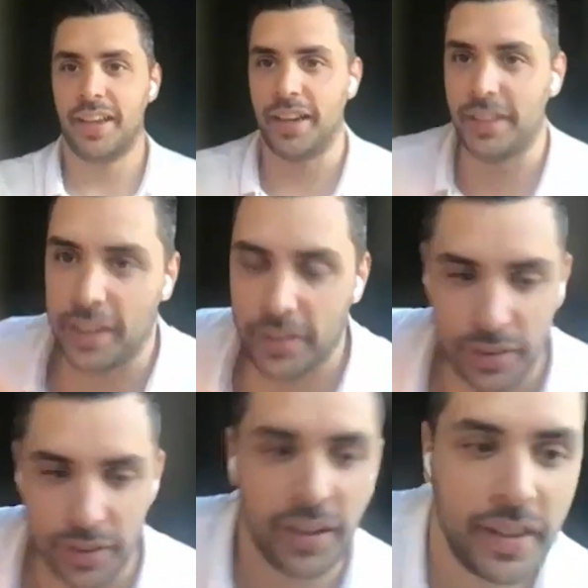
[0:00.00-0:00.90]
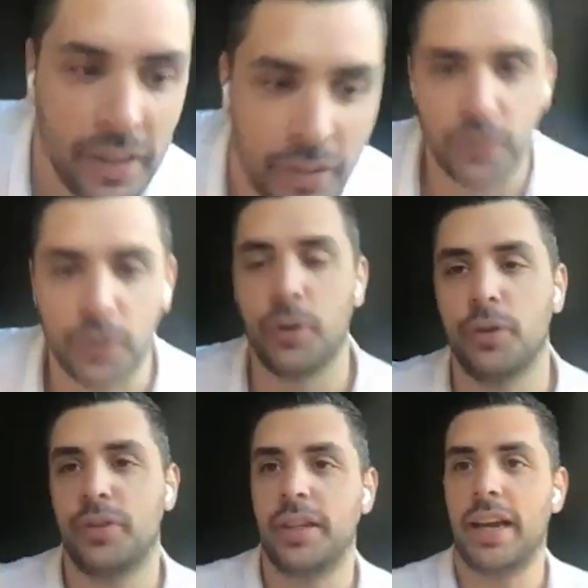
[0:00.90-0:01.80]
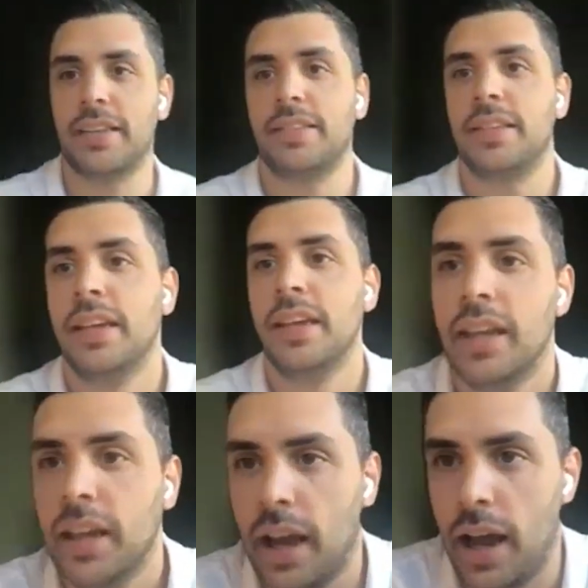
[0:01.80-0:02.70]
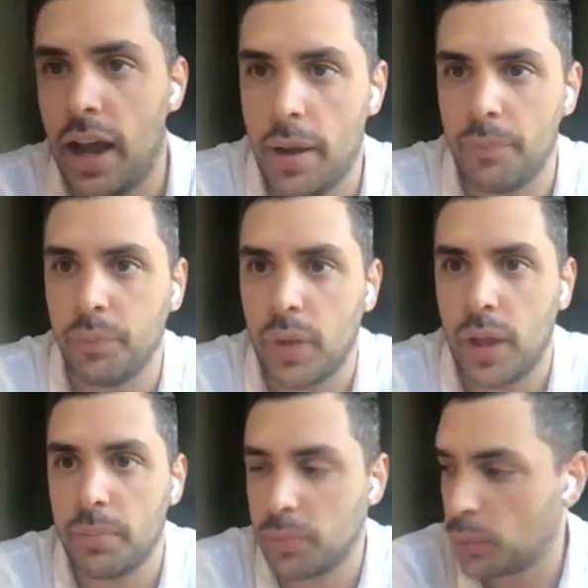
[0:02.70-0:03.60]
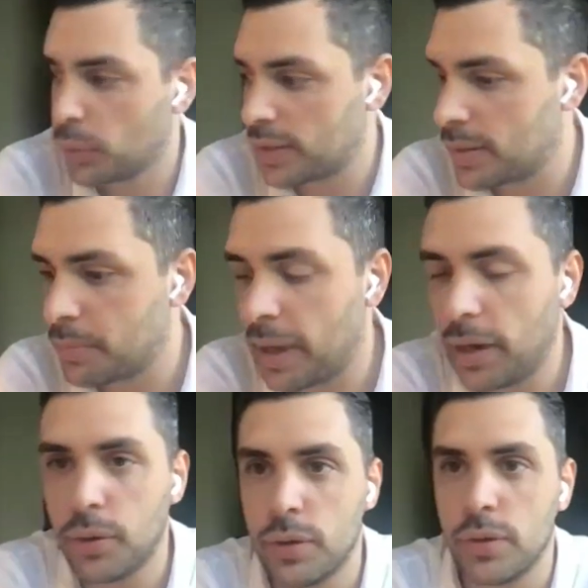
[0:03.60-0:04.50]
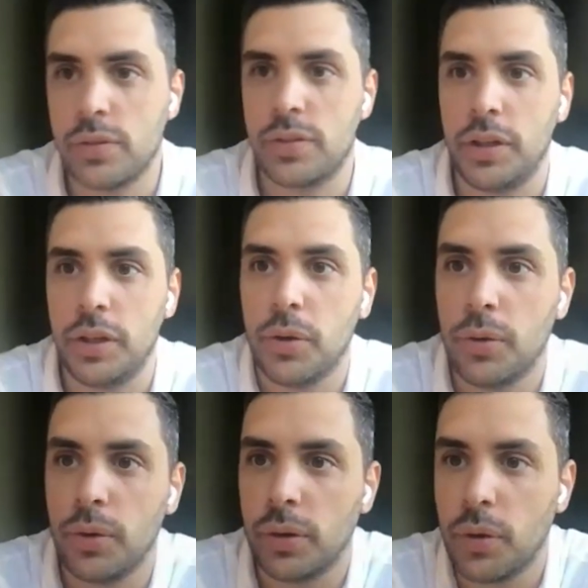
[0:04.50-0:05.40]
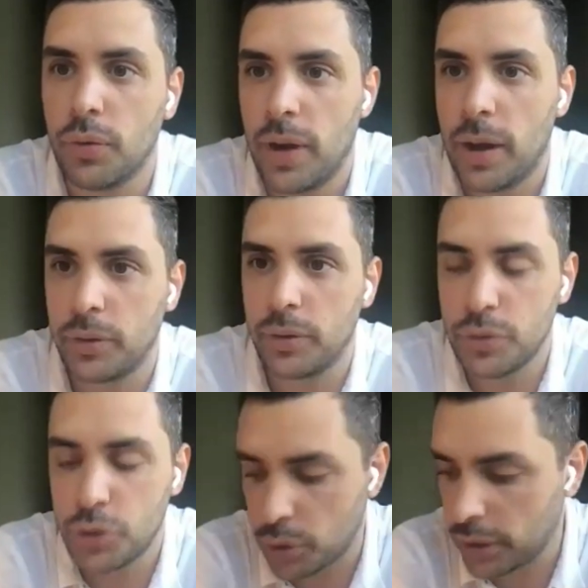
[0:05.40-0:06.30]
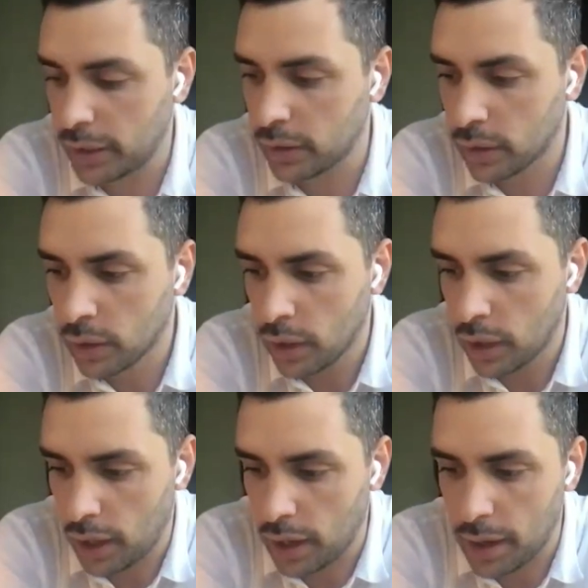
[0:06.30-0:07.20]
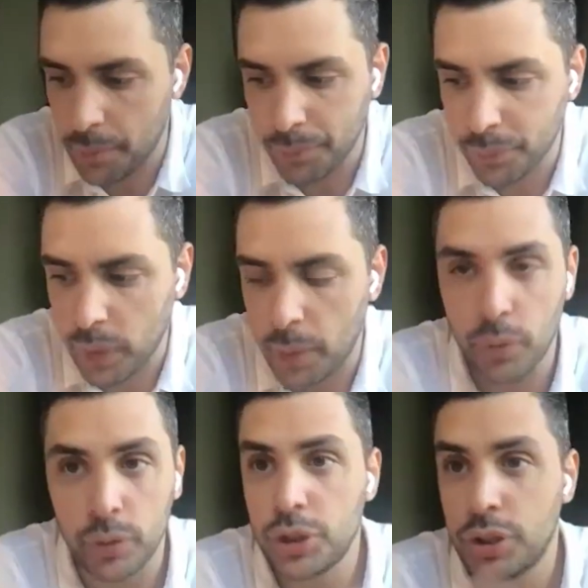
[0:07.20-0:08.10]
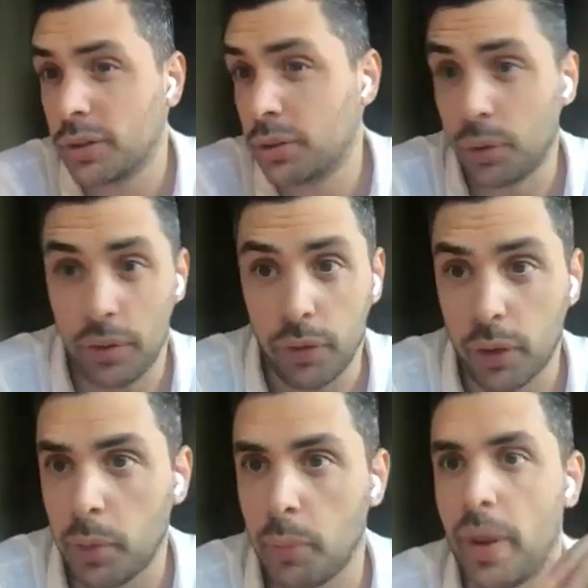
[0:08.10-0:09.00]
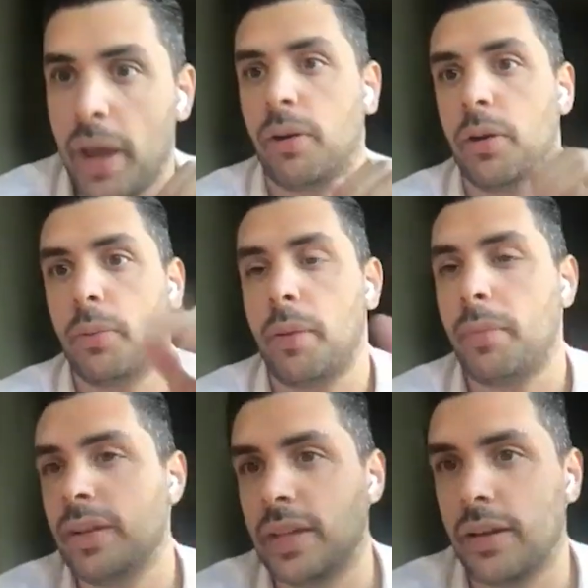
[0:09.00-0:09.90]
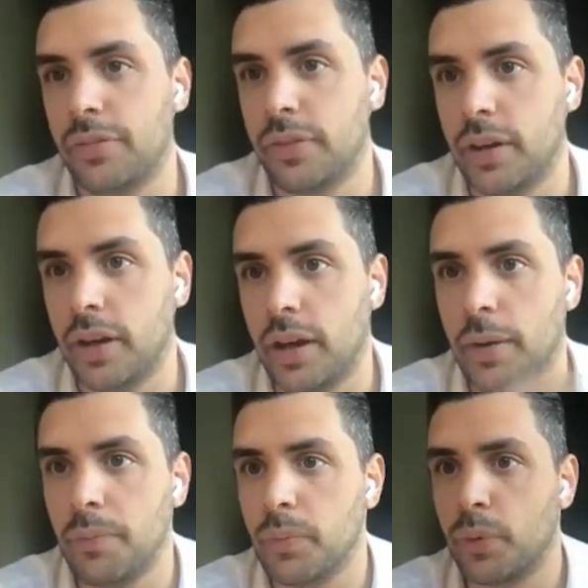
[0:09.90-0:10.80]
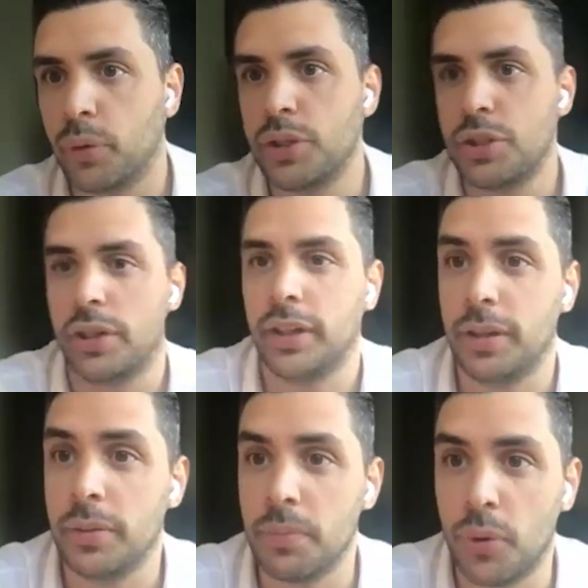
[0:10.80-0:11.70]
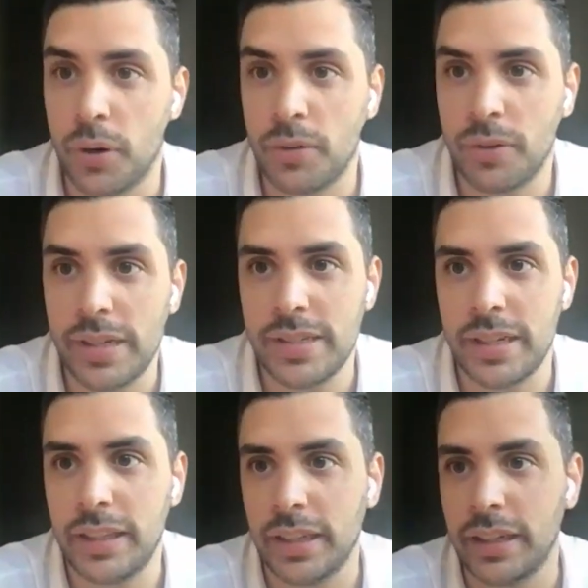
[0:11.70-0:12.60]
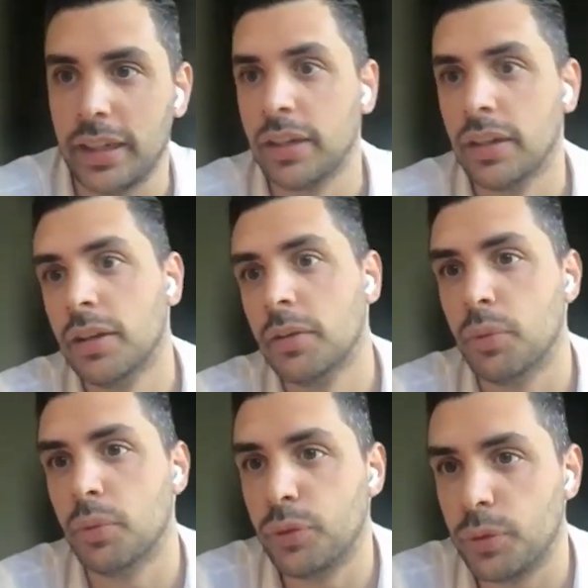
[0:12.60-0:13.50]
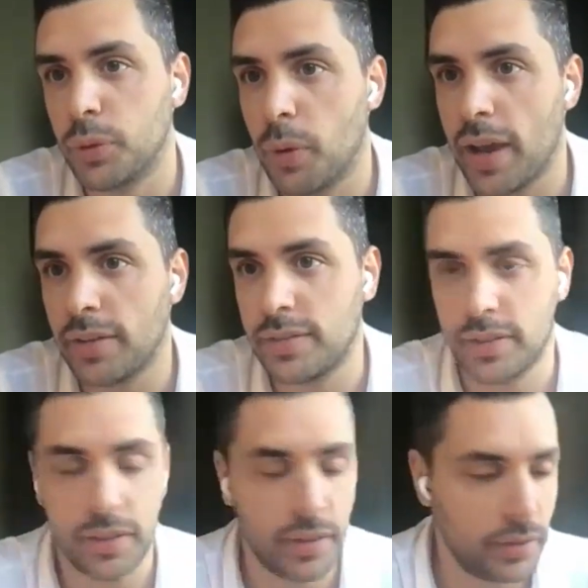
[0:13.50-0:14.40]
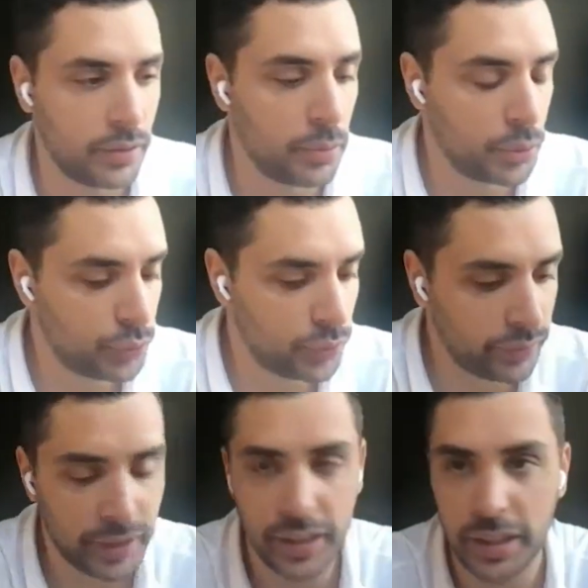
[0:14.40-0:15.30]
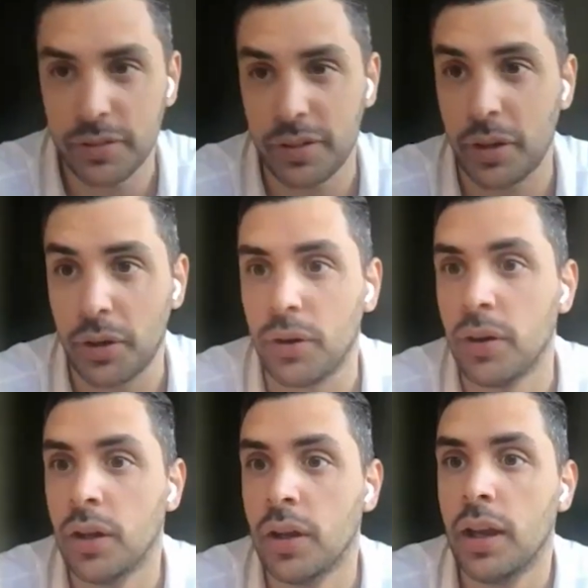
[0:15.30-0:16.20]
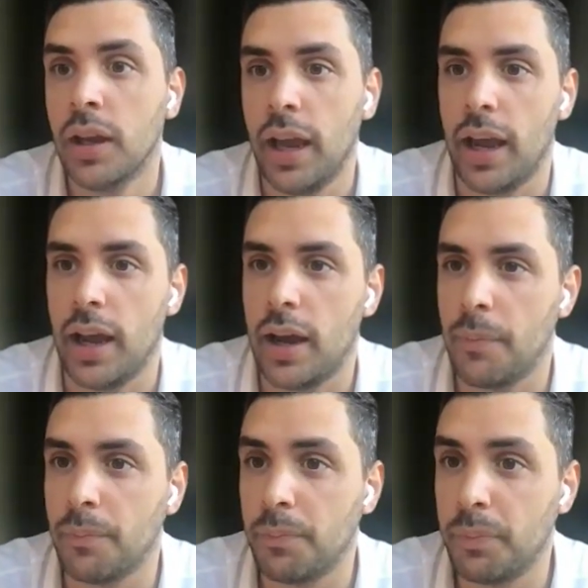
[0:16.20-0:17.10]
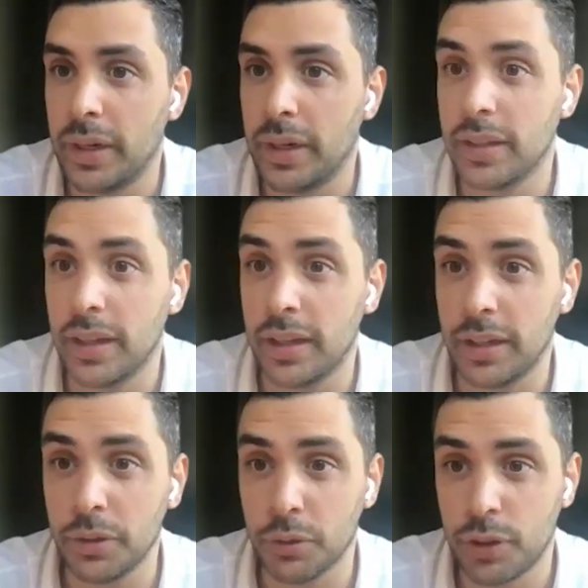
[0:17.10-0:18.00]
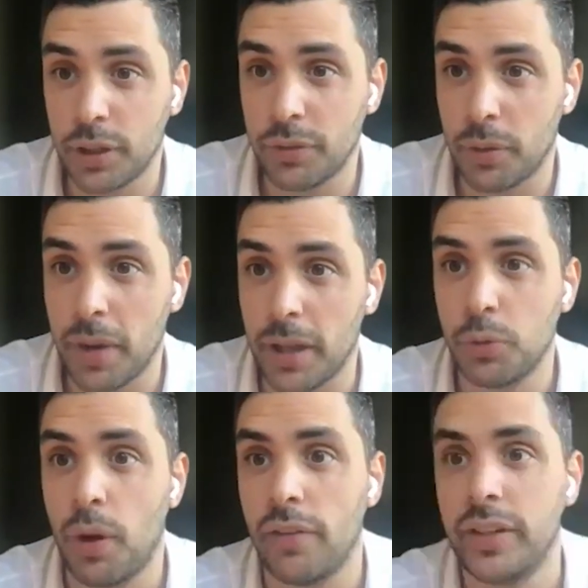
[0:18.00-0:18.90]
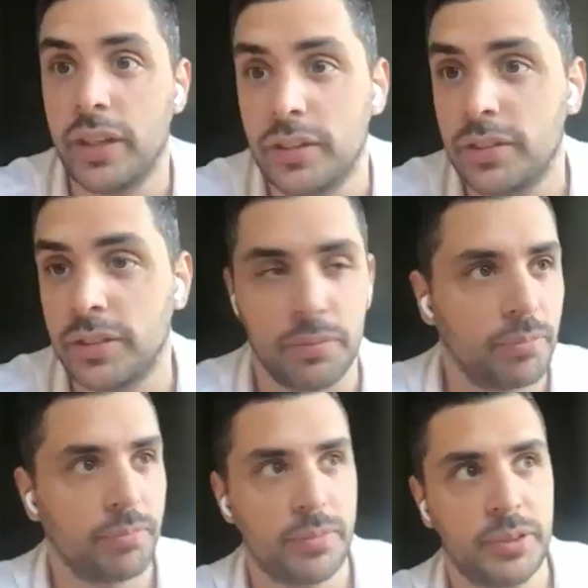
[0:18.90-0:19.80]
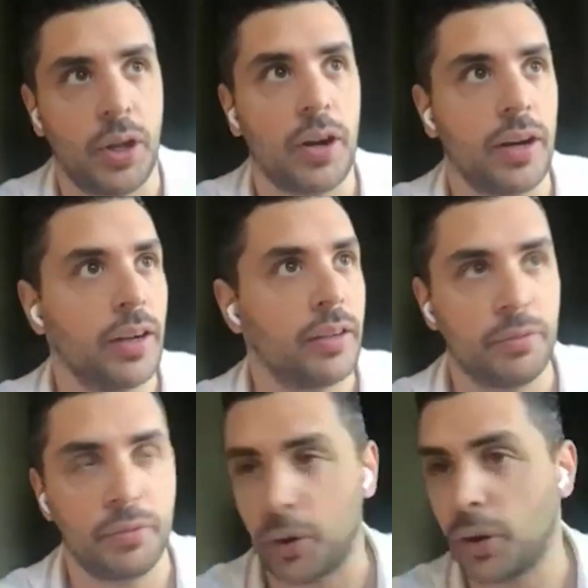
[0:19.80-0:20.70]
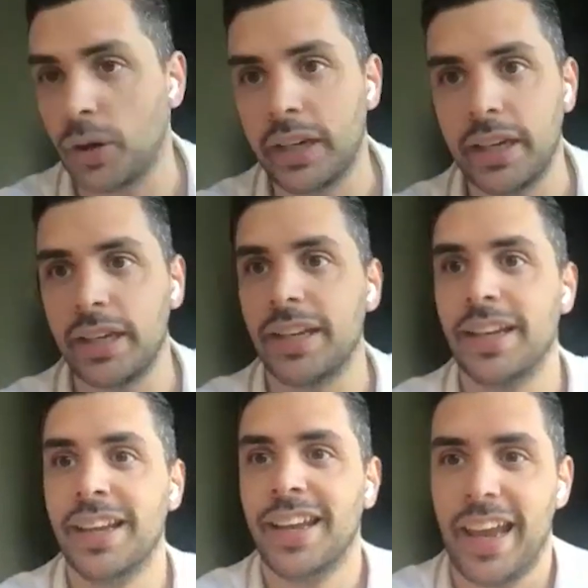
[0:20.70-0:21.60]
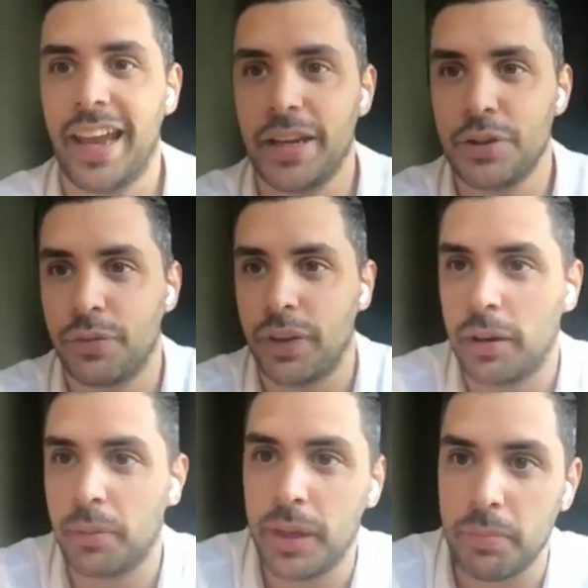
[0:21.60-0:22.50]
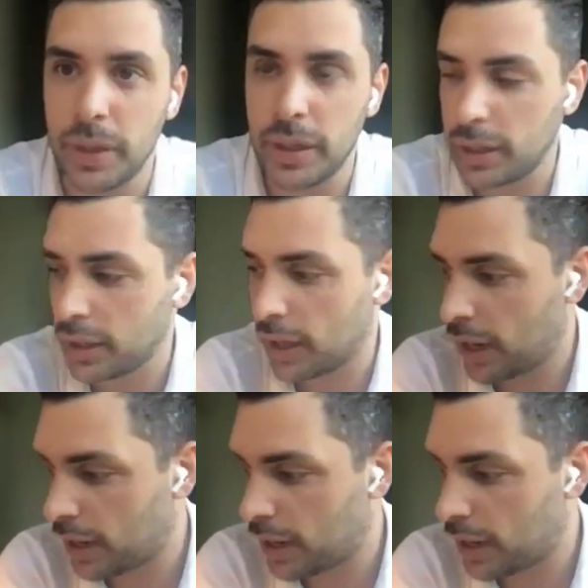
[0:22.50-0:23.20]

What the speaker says: Katie, thanks for hosting us. I'm Luca Zambello, CEO and co-founder of Jurny. To give you a little bit of background about myself, I'm originally born and raised in Italy, moved to US almost 15 years ago. Been in the industry for about 12 years, started early age of Airbnb,